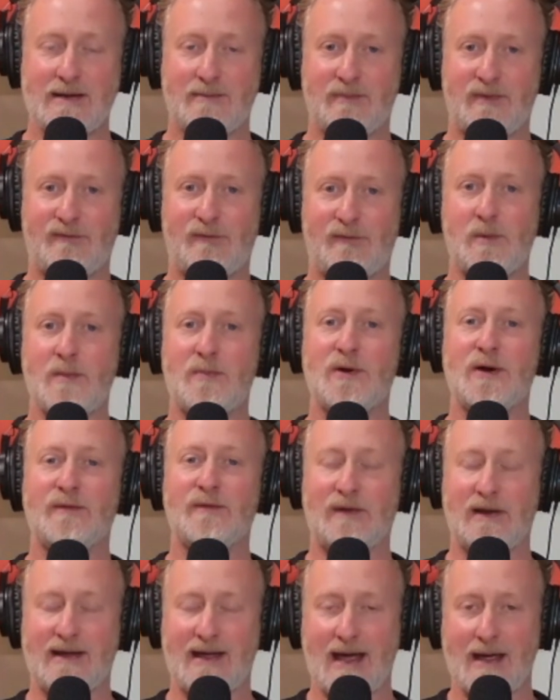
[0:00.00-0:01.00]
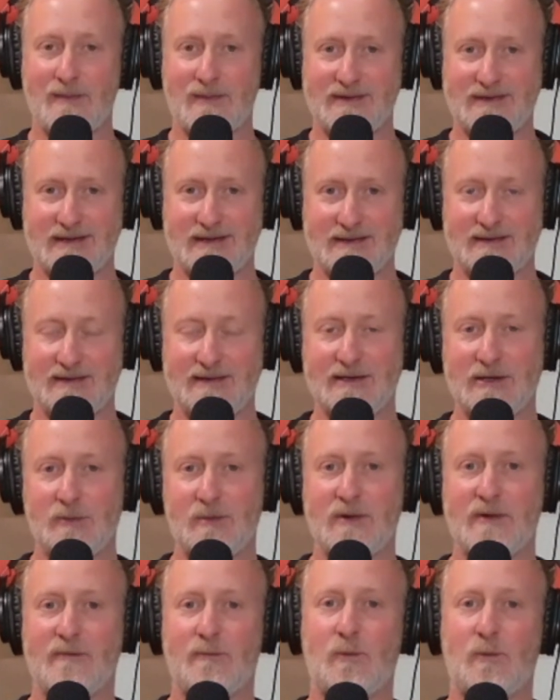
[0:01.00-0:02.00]
and Performing Perfectly came and did a little
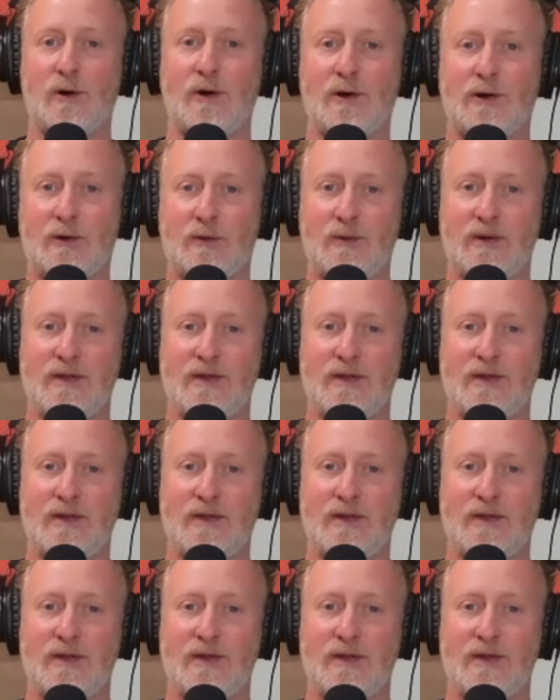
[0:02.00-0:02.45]
bit of work